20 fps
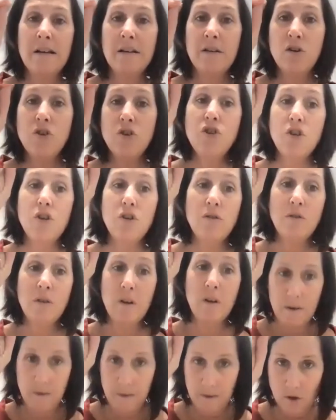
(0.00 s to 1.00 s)
Could you
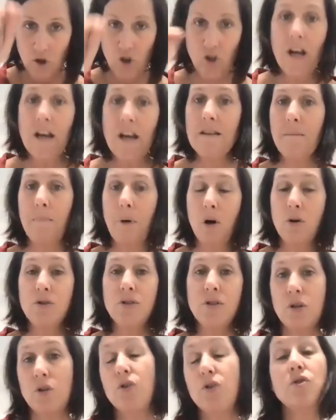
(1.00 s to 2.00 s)
share the
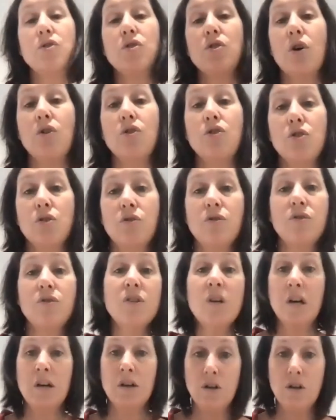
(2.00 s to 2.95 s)
post on your socials?